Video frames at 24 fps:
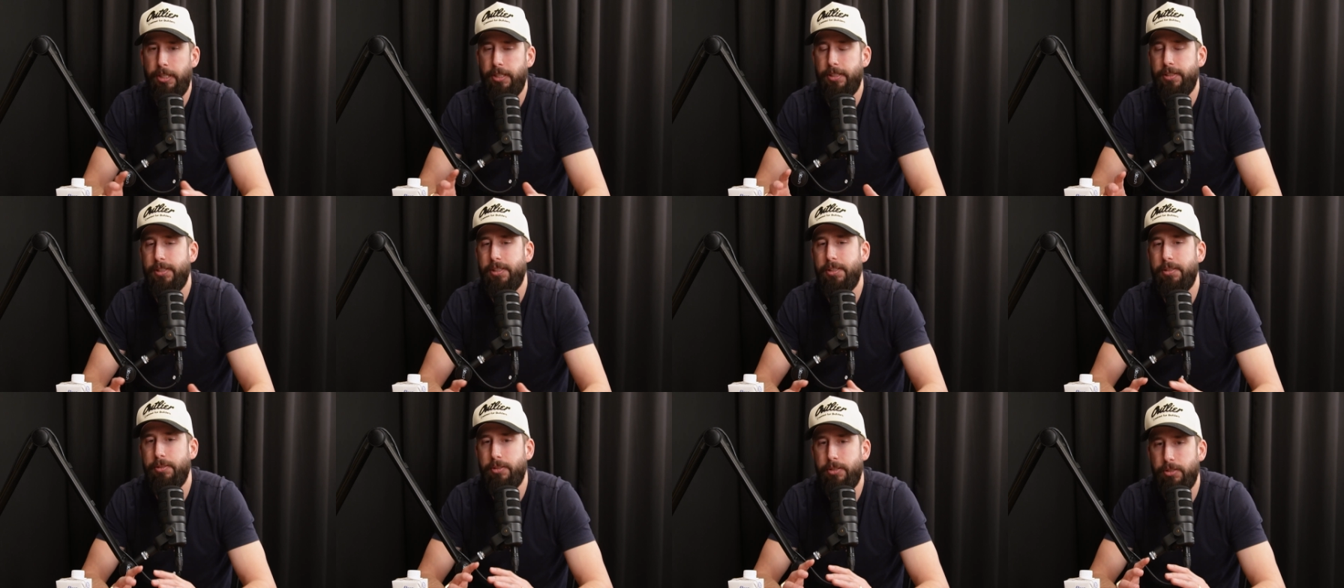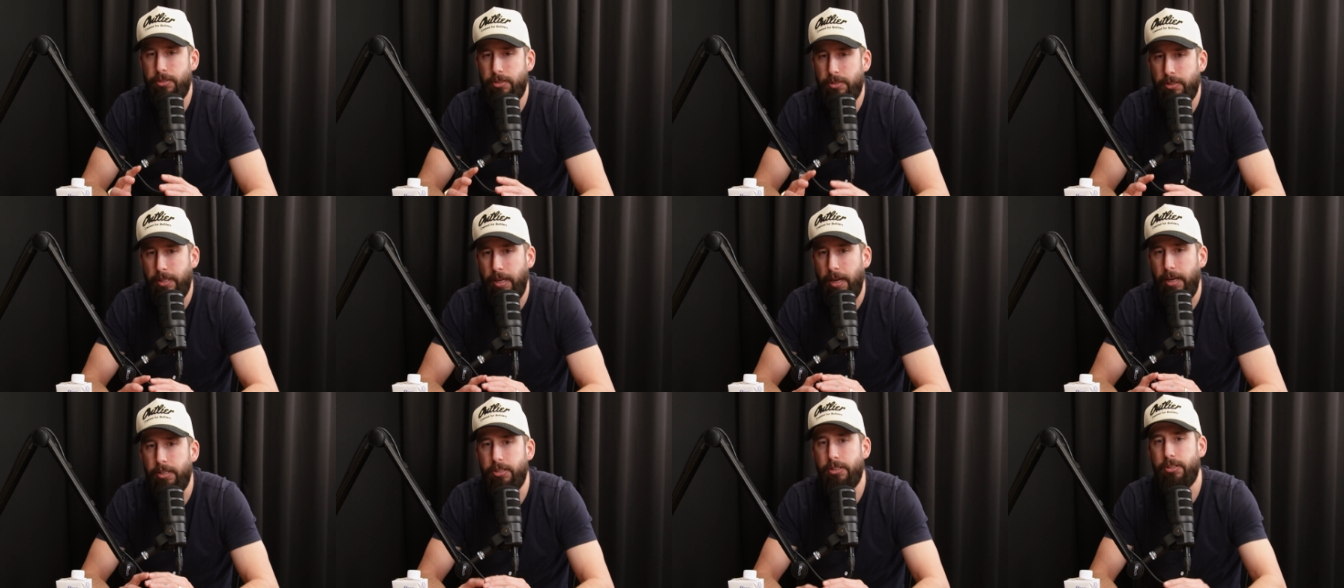and
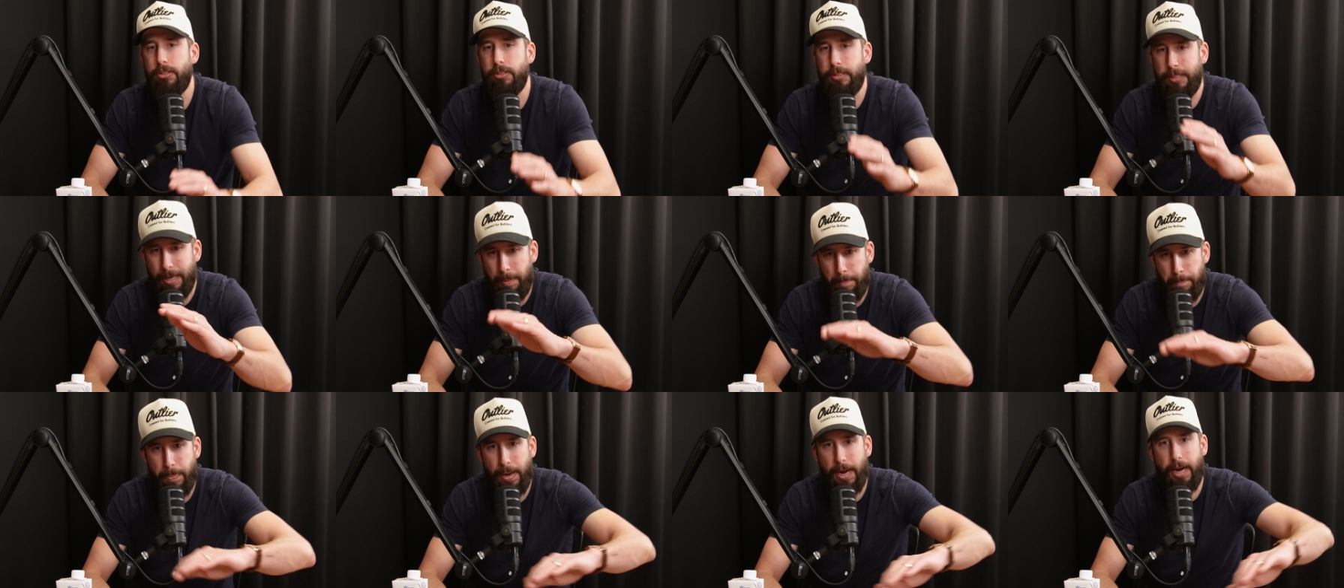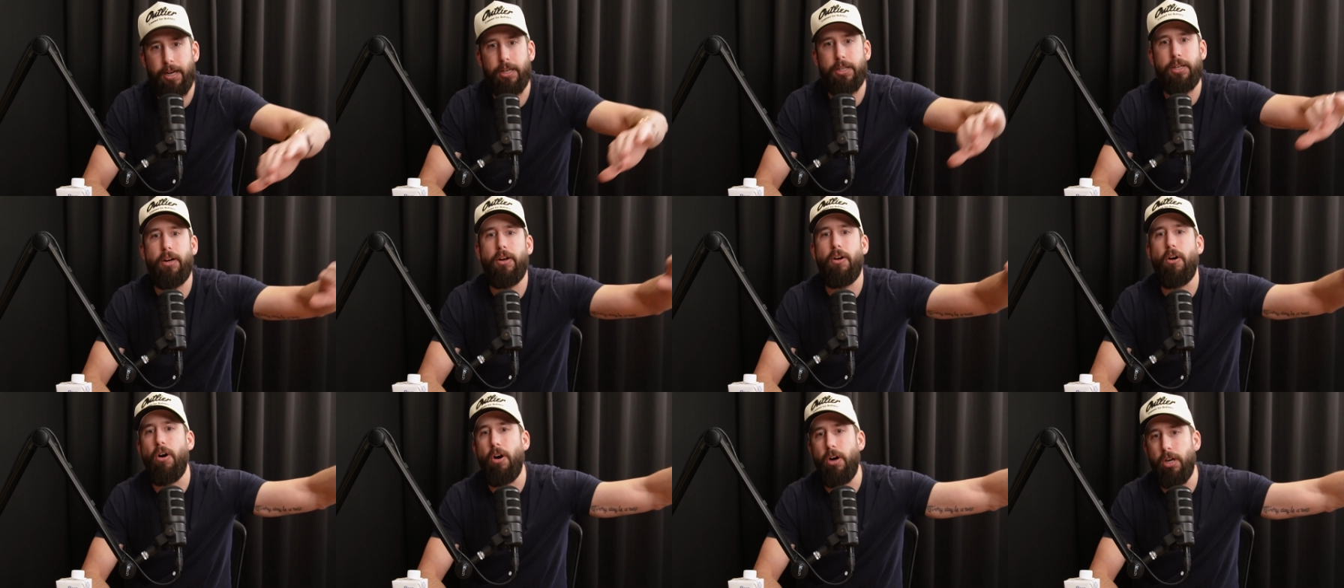then get back
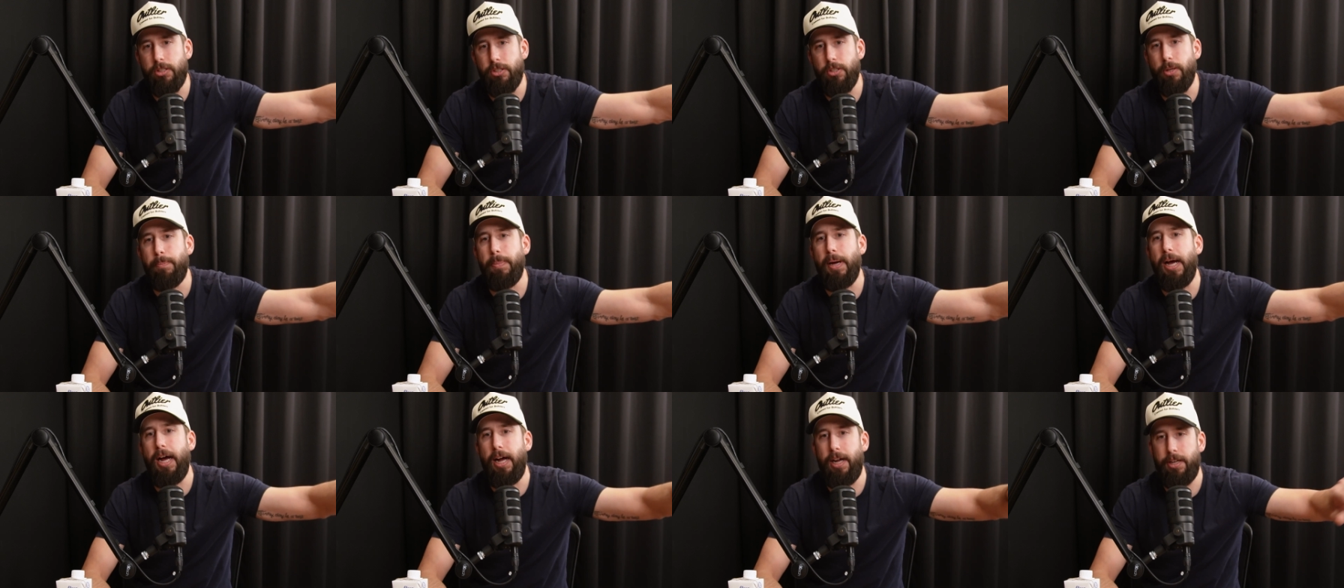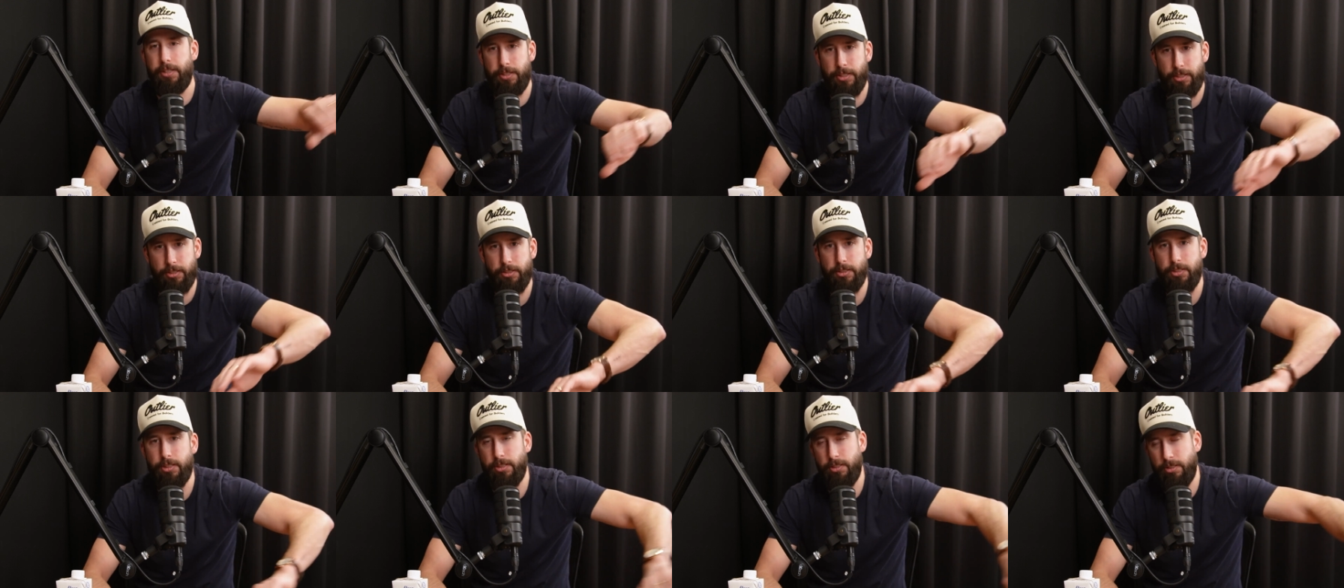on the path
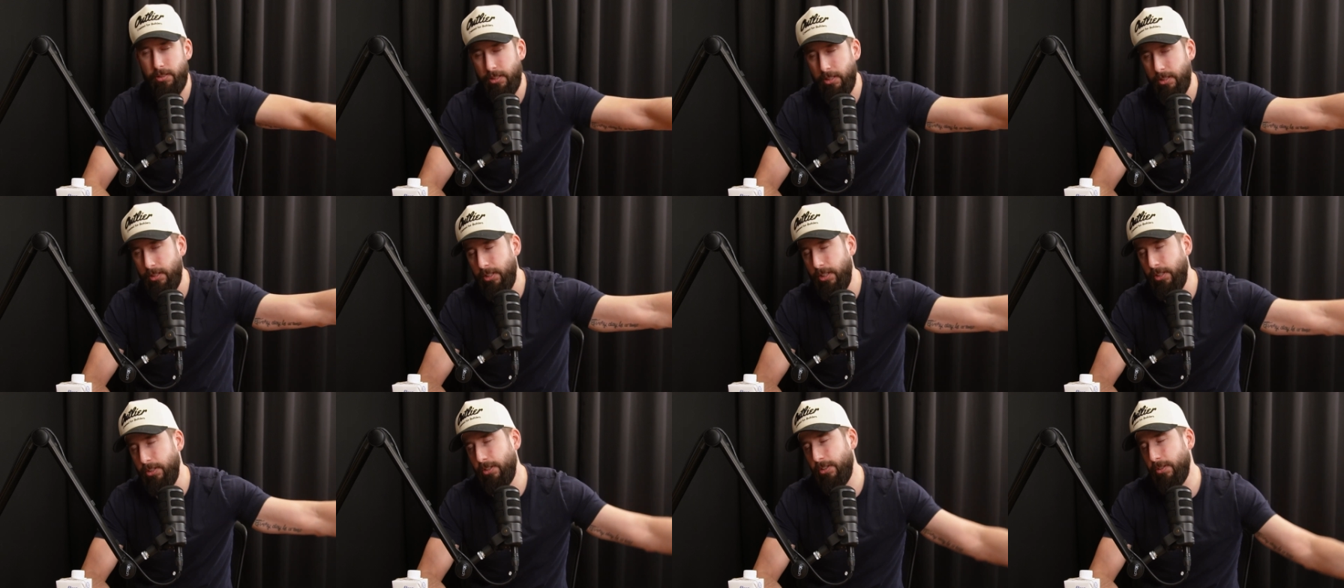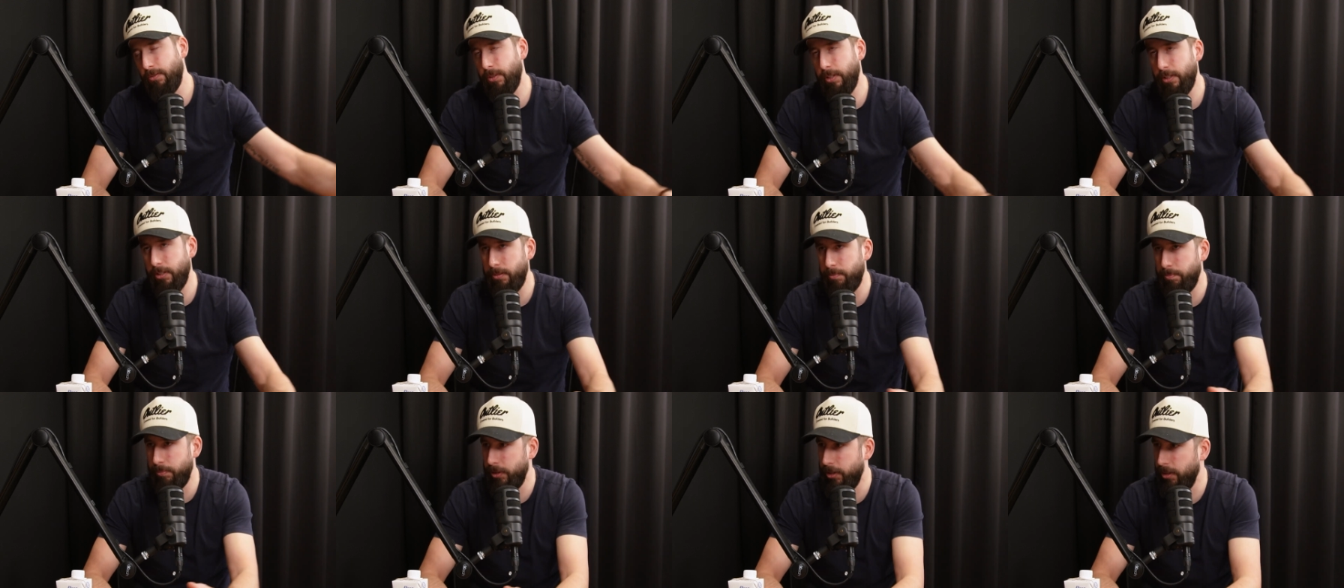and continue the
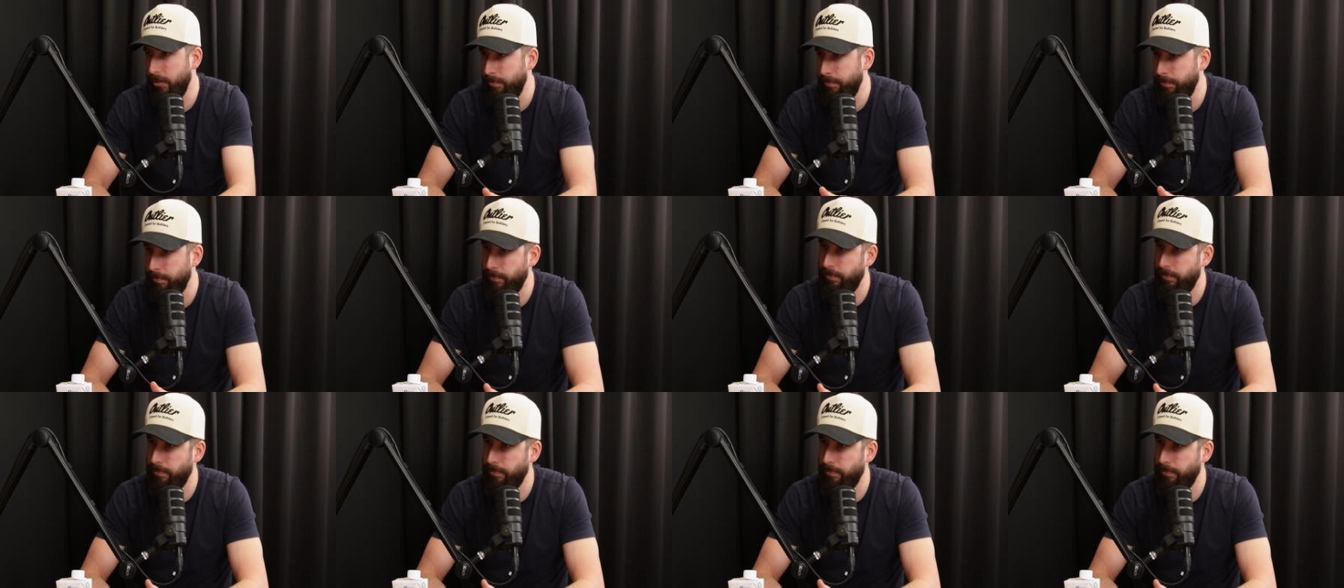rhythm. So,